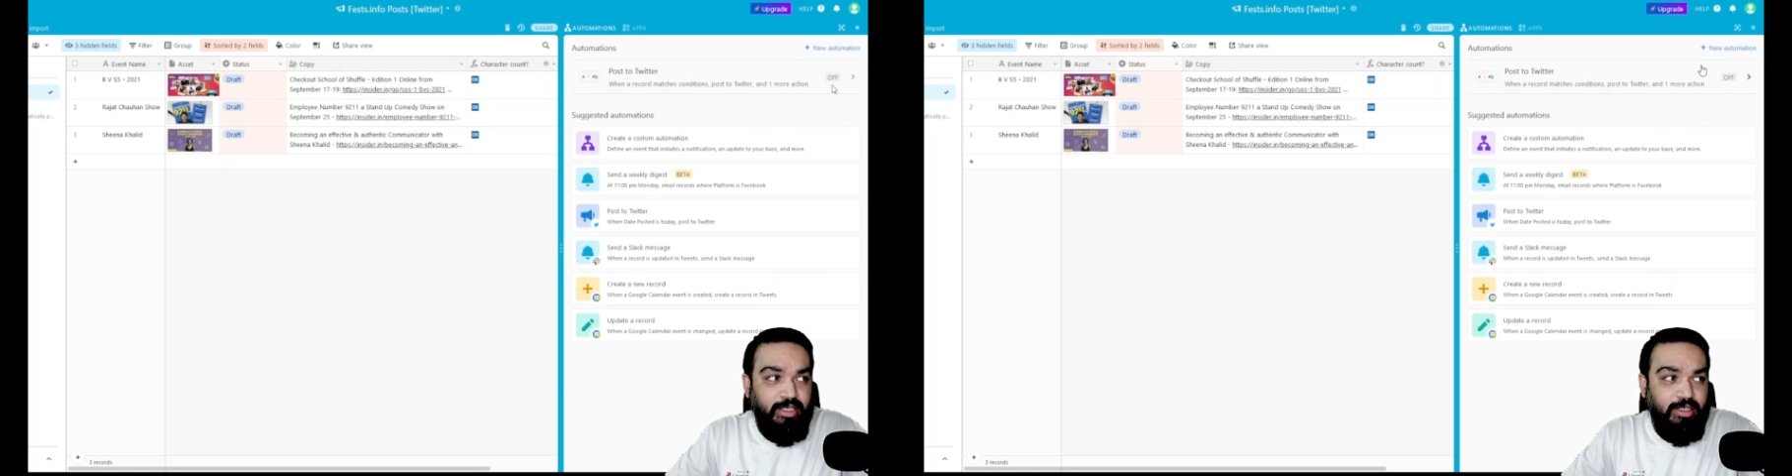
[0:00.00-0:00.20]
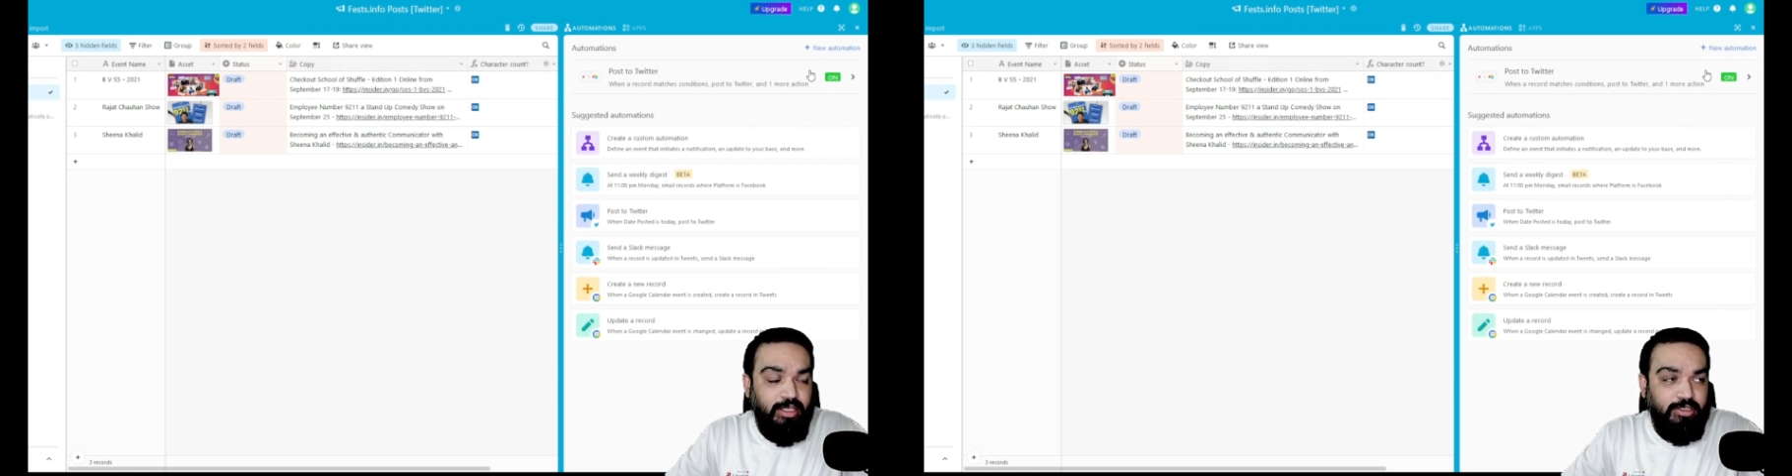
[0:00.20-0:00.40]

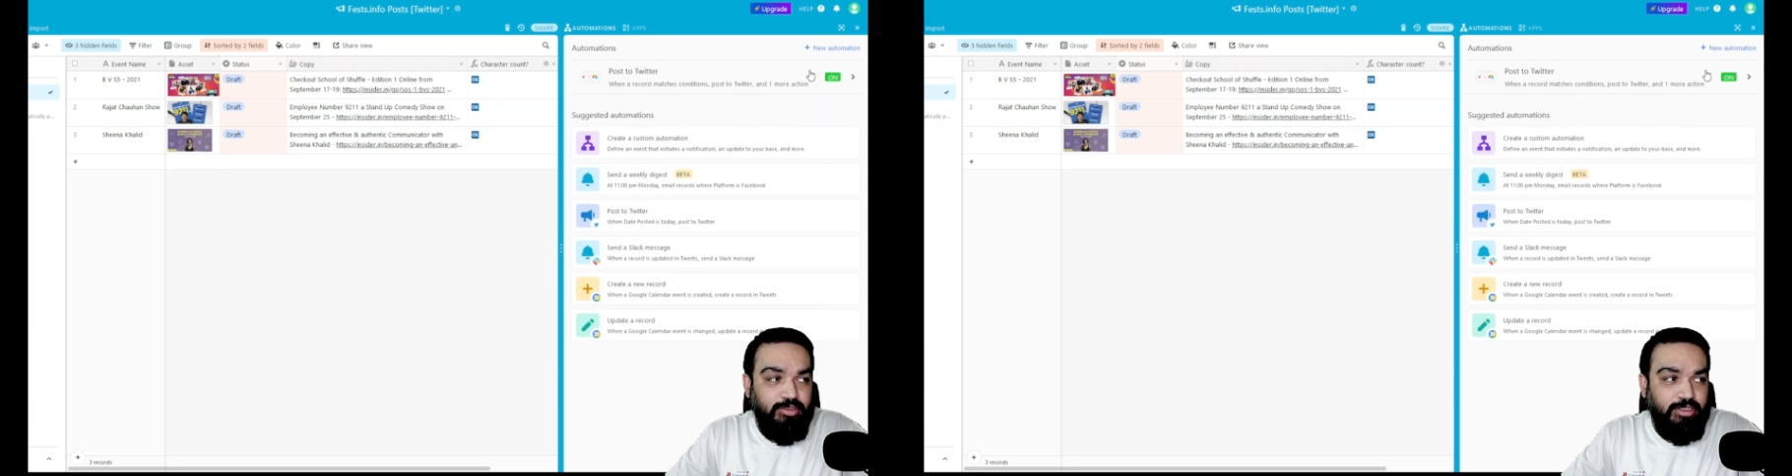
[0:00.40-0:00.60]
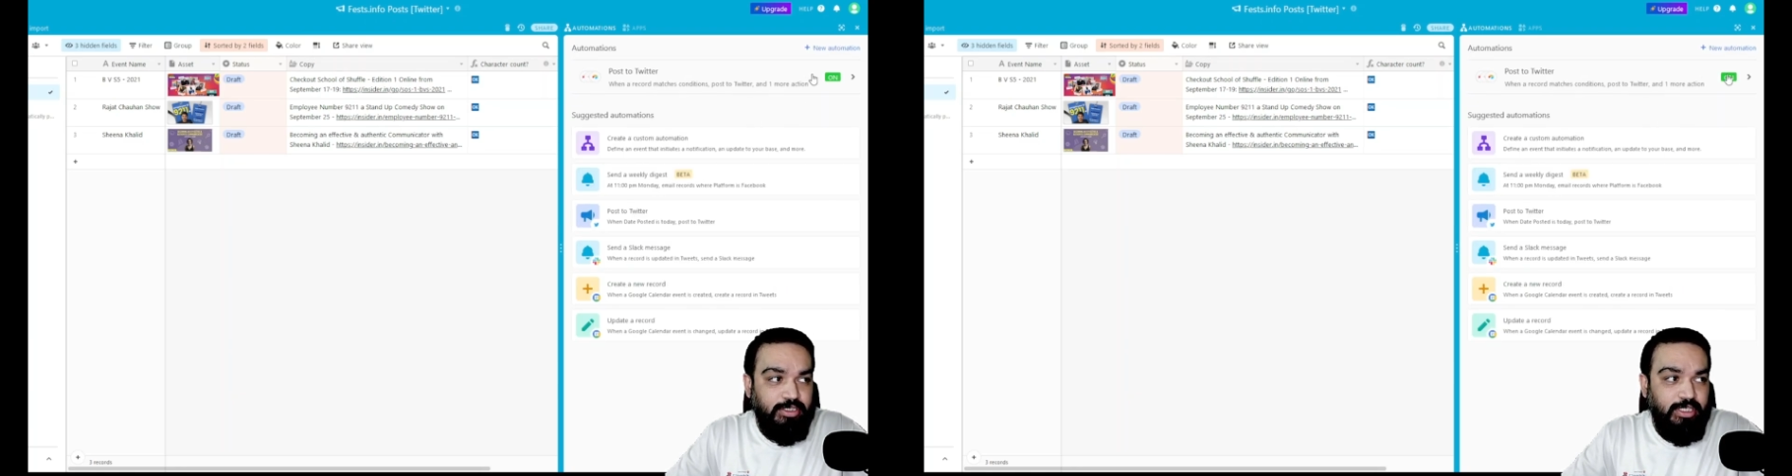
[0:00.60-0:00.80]
As you can
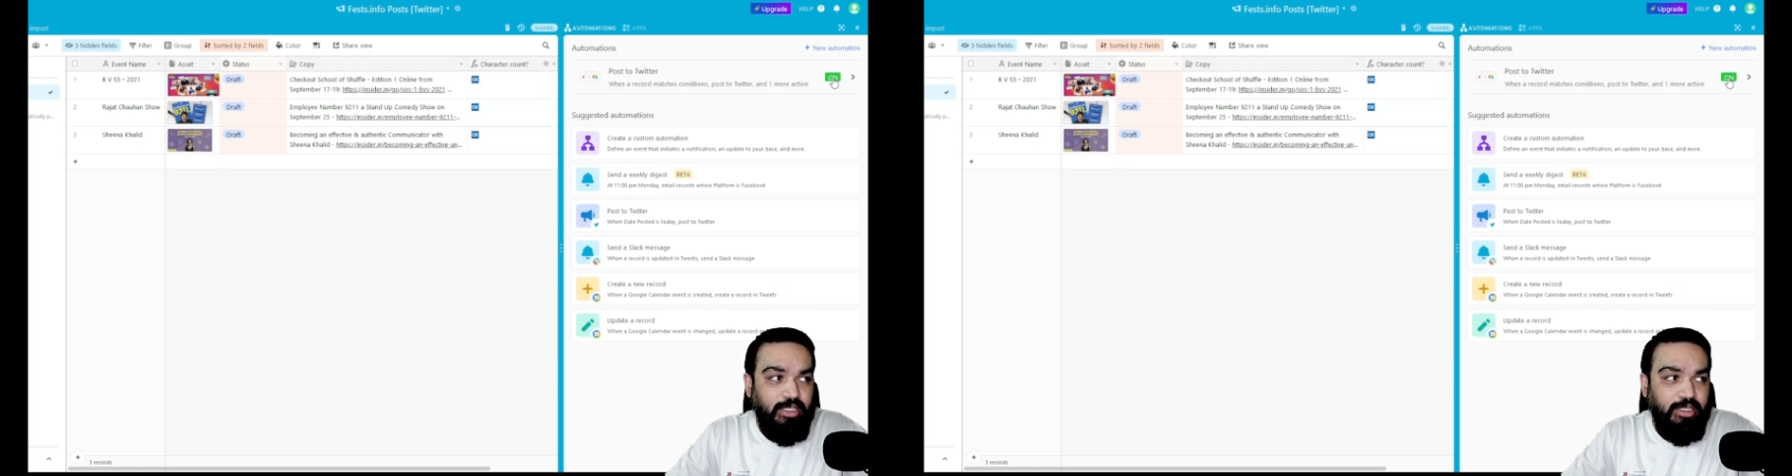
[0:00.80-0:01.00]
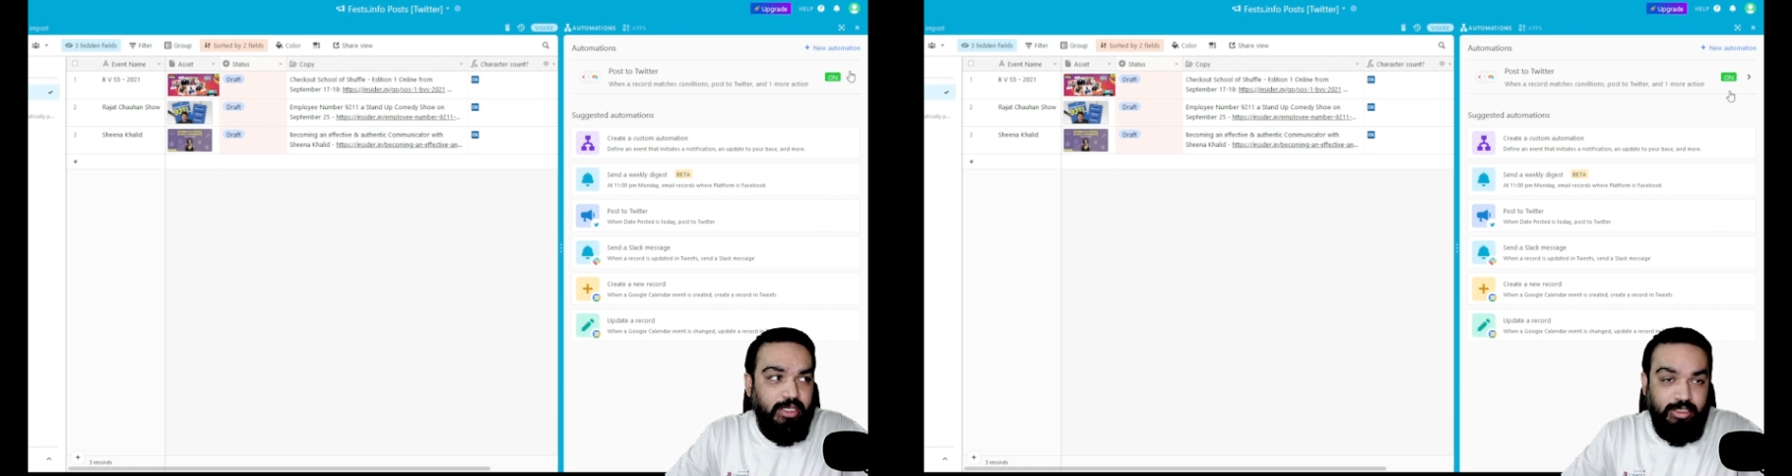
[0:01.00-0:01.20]
see,
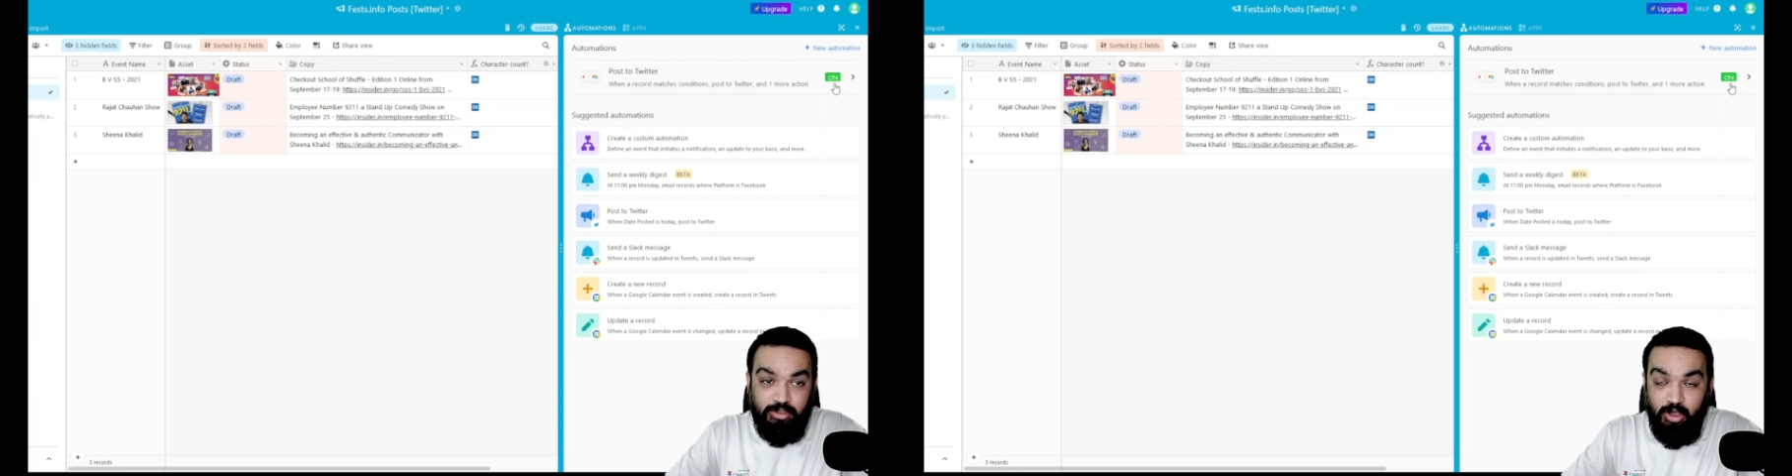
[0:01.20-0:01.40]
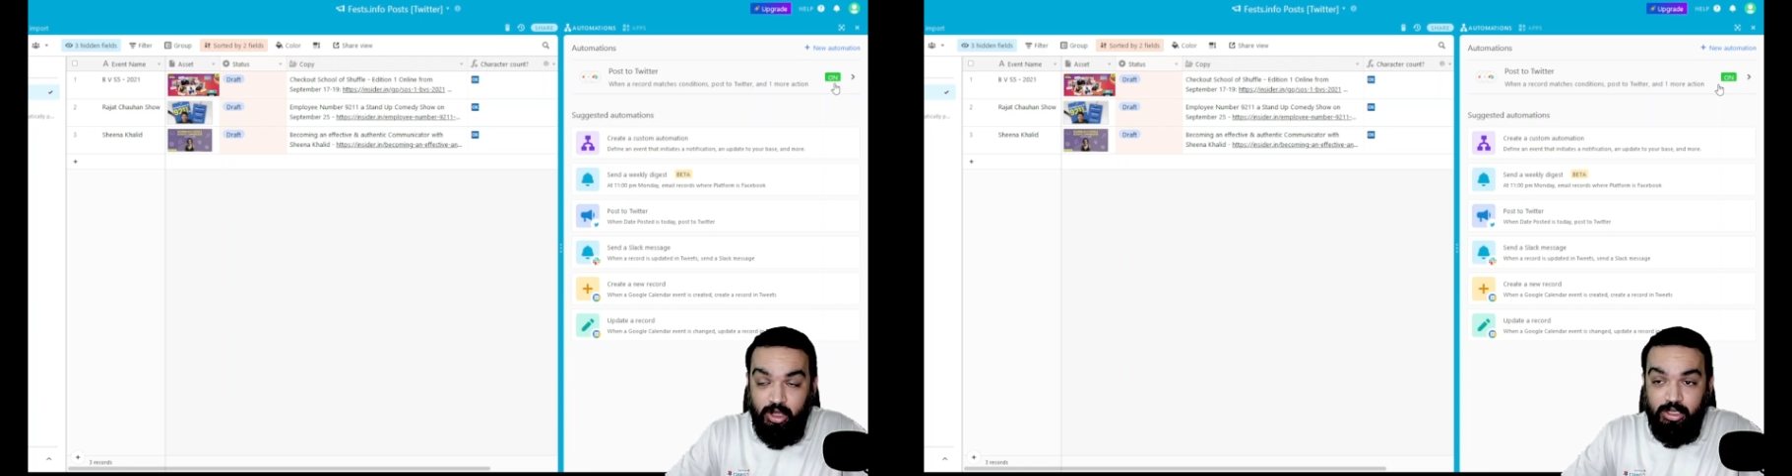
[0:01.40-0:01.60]
it is
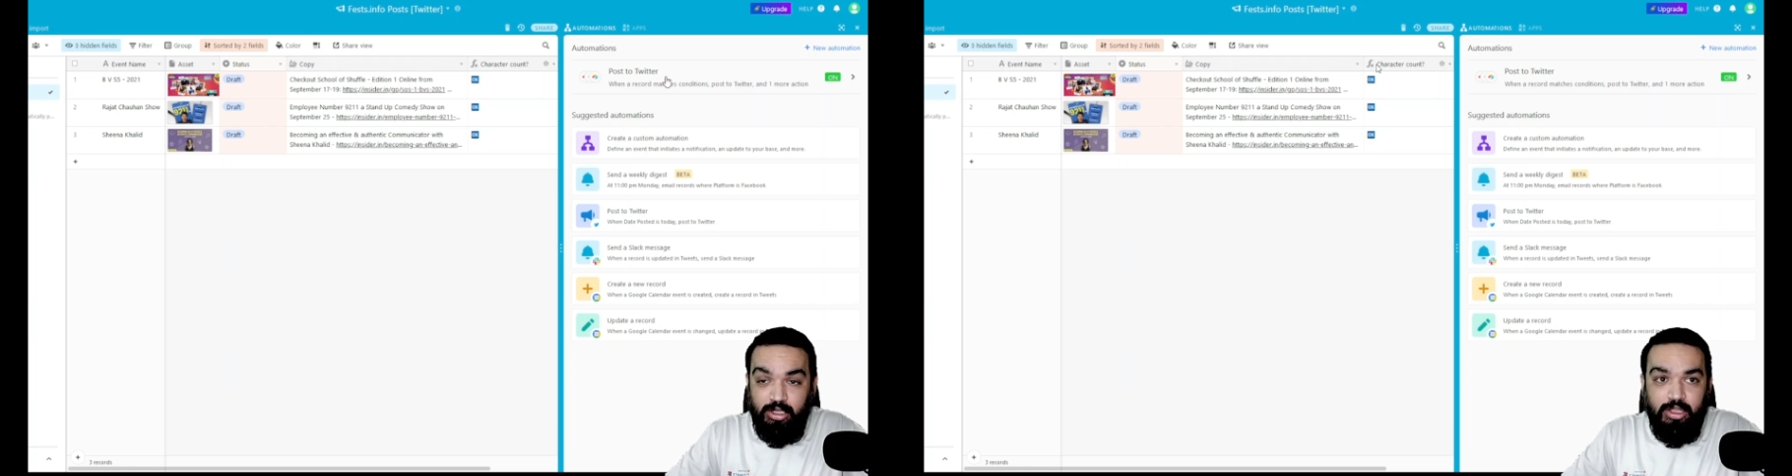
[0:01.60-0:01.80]
on.